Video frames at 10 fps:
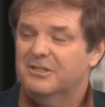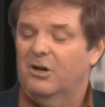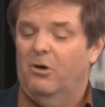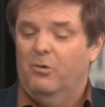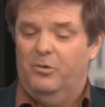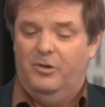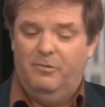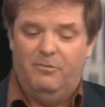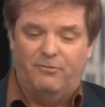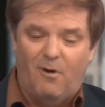So
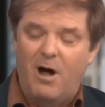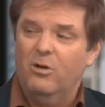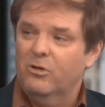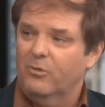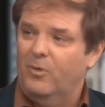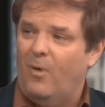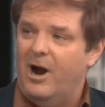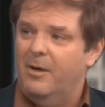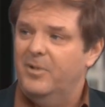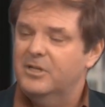you follow the
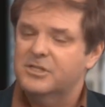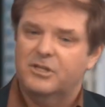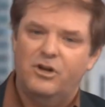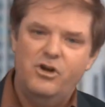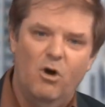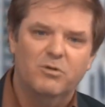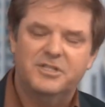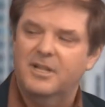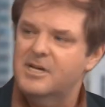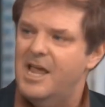requirements. Notes
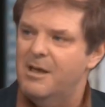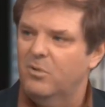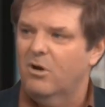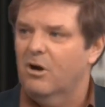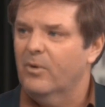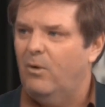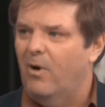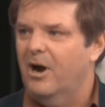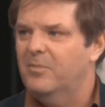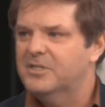to the table are
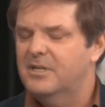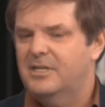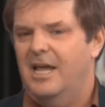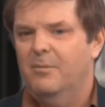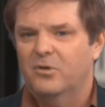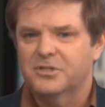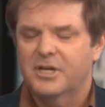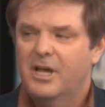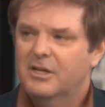requirements to the tables.